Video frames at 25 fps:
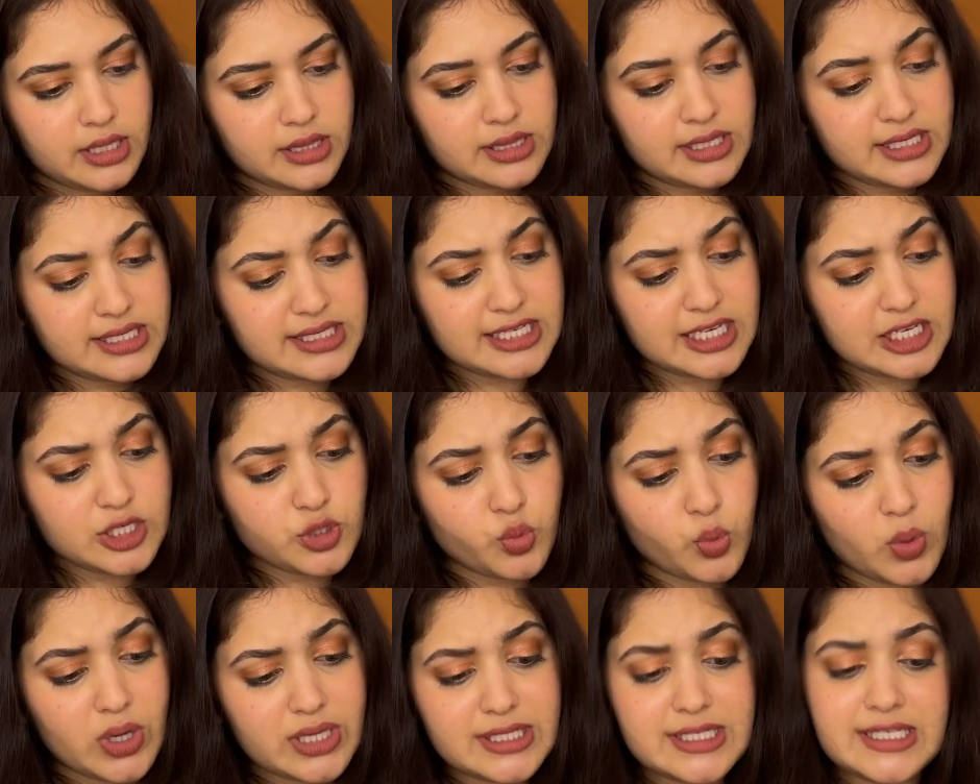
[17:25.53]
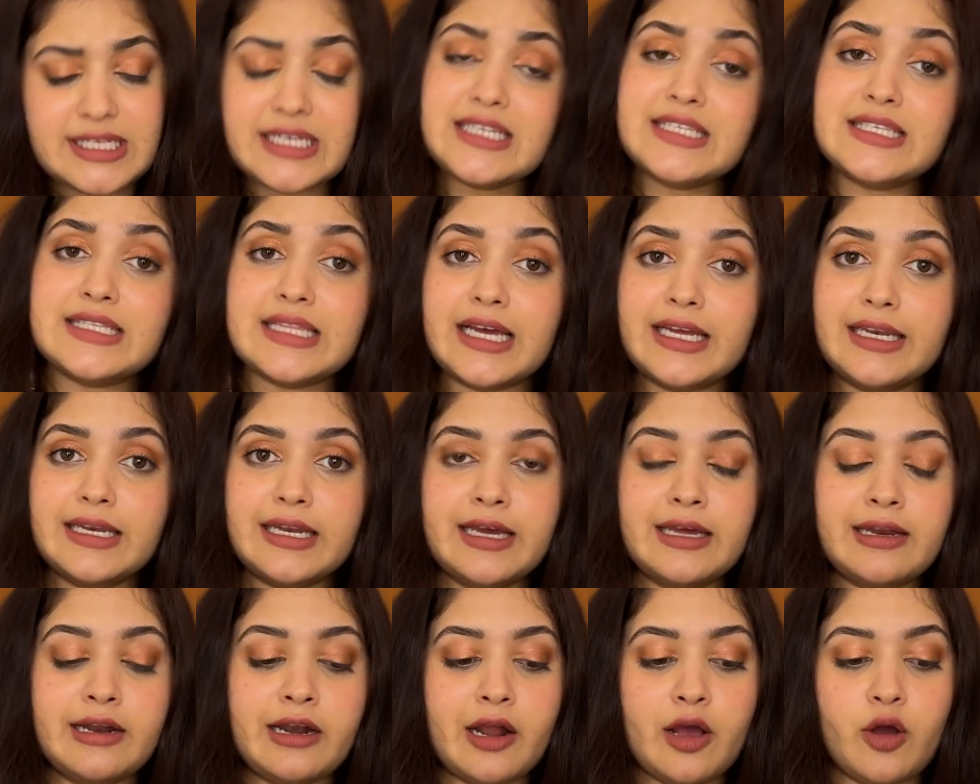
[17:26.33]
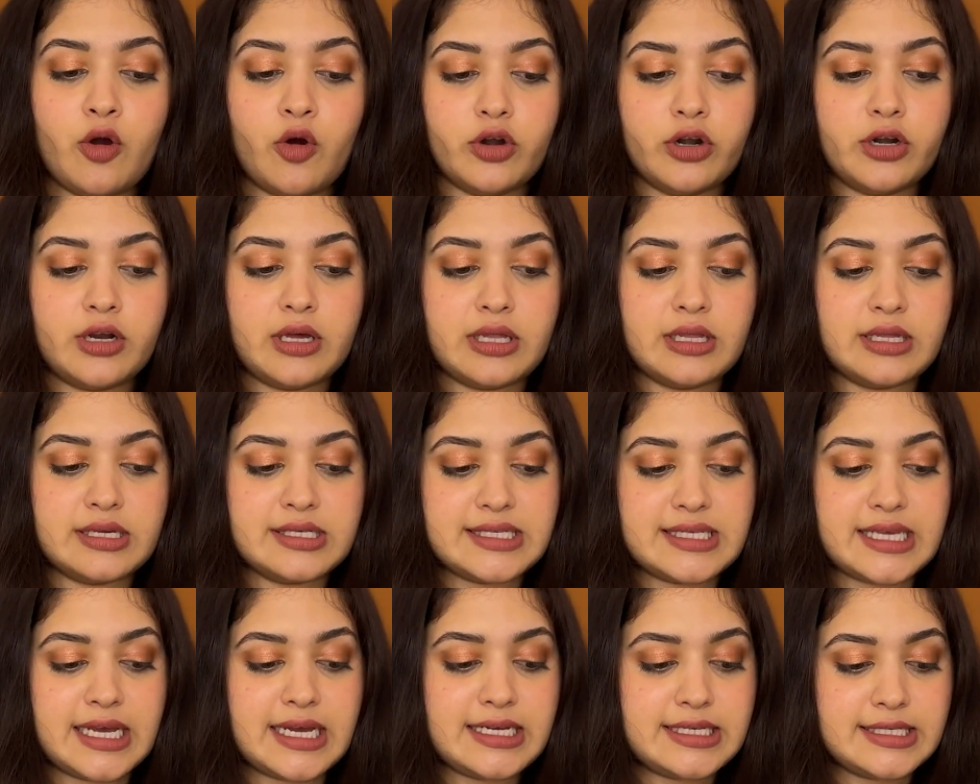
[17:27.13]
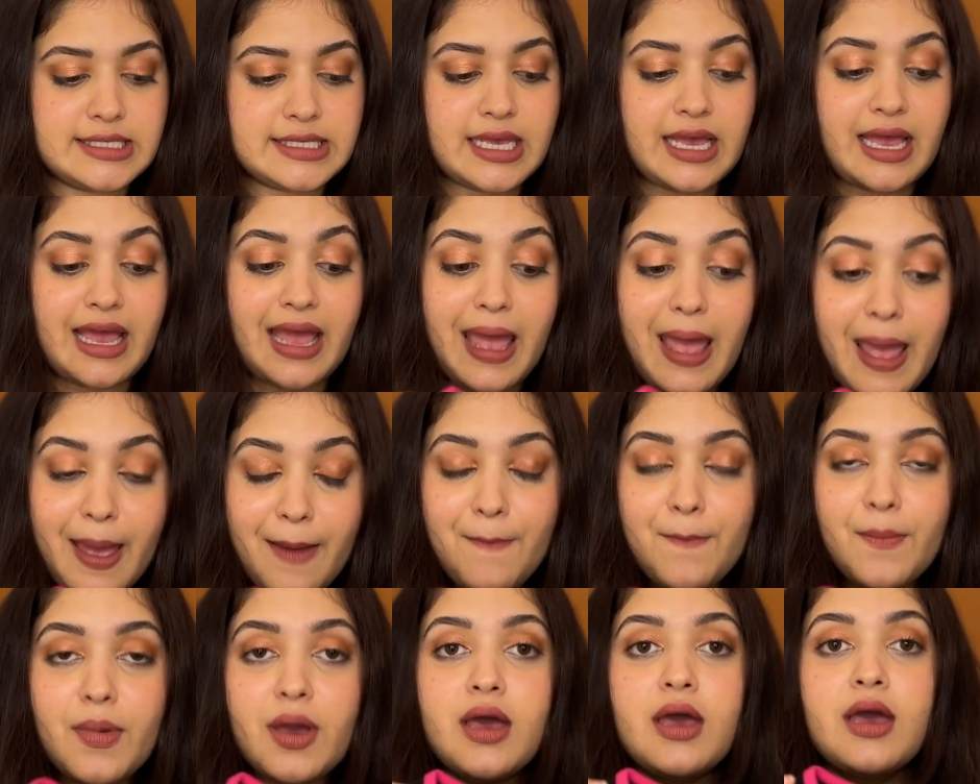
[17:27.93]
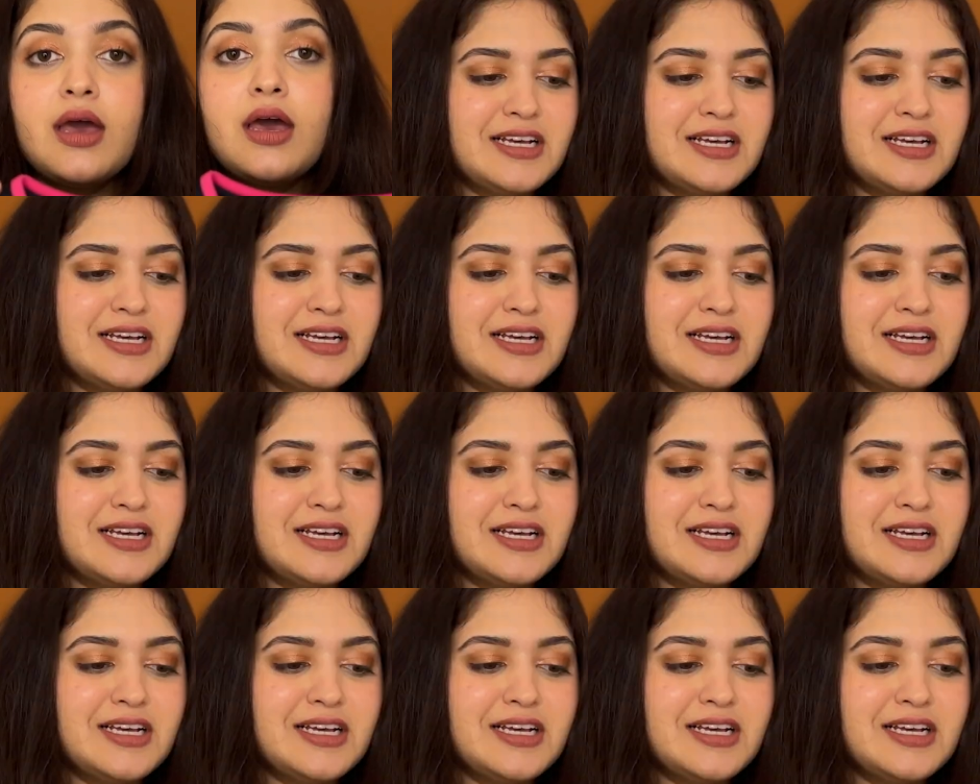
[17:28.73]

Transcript: This says 1699 and I got it in a size M.